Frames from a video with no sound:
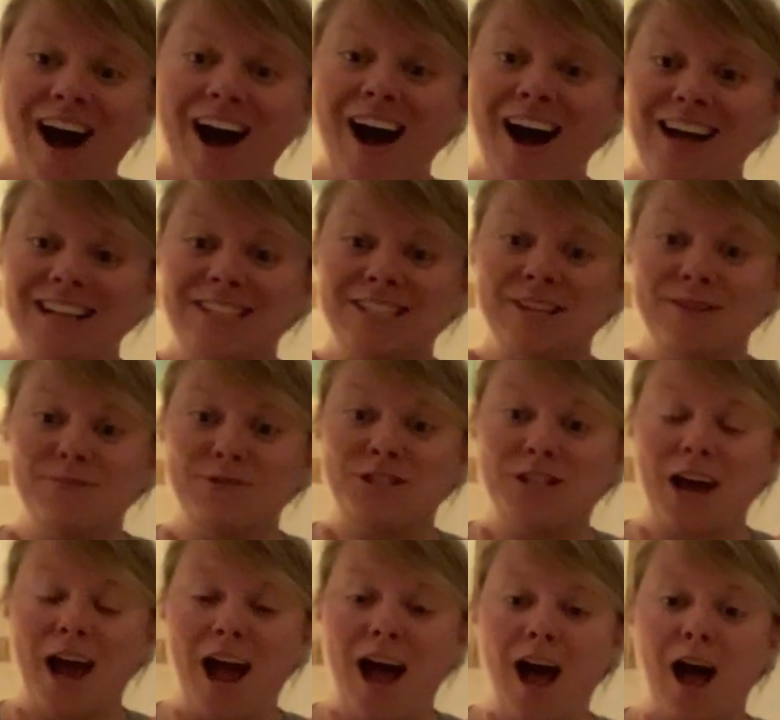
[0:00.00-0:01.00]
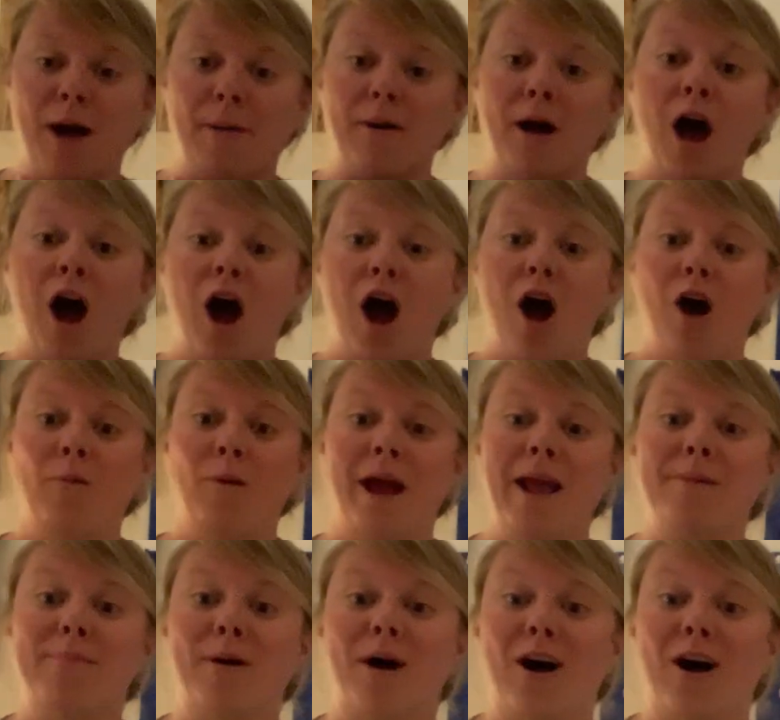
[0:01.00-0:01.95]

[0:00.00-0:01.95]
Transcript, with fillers: Awesome job. All right,